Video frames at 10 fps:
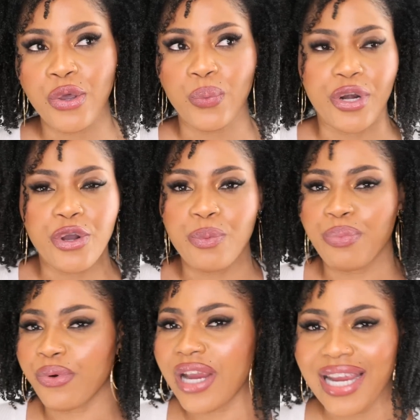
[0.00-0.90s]
without
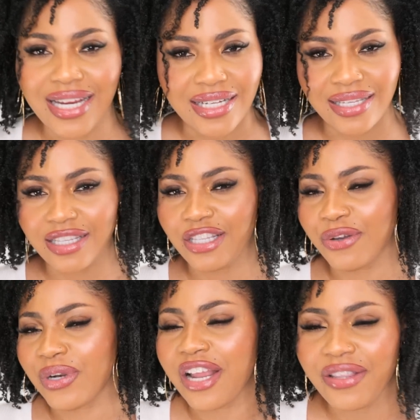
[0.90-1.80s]
braids,
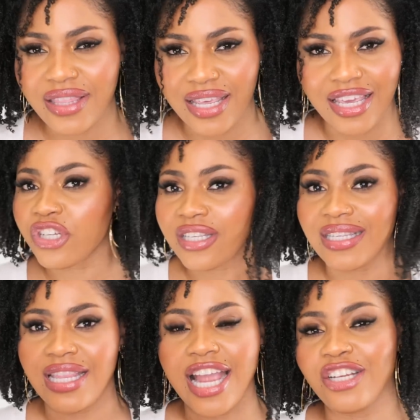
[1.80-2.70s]
no nothing, just
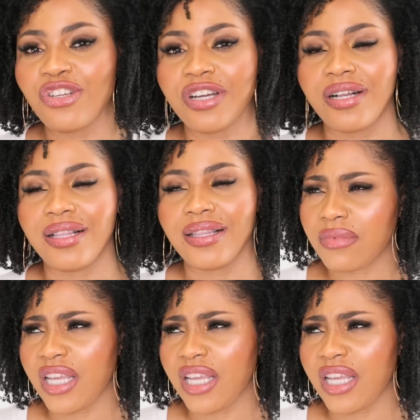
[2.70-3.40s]
natural.